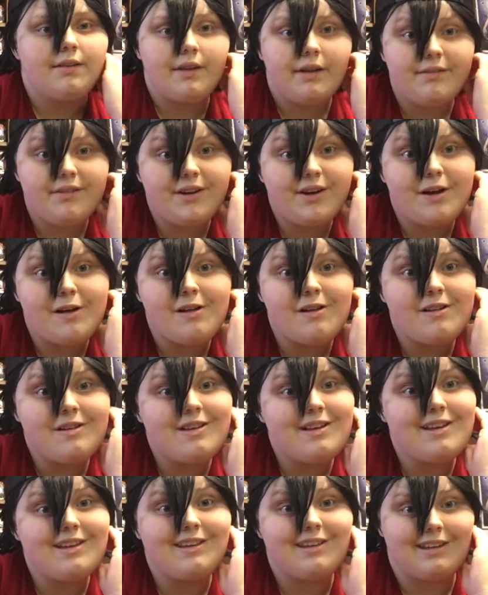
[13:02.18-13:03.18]
Love y'all.
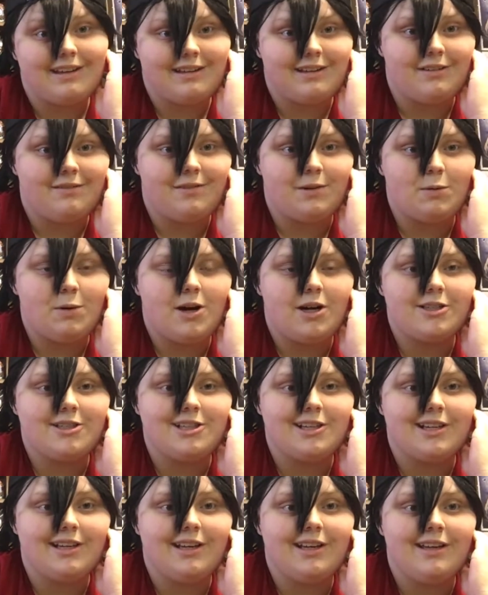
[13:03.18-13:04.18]
Thank you for
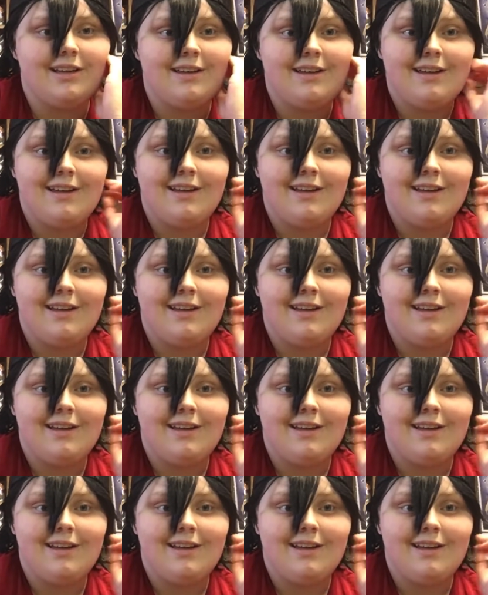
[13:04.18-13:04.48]
watching.